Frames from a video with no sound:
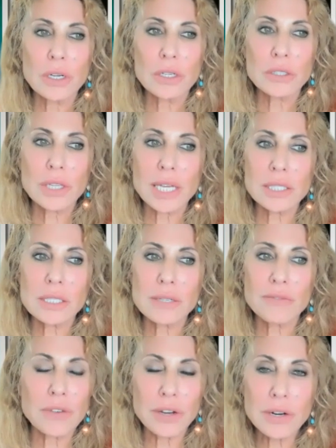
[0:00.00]
So
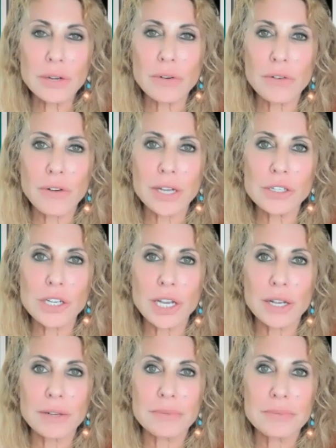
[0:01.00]
that's very
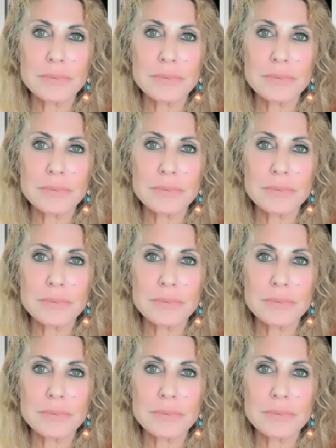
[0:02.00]
refreshing.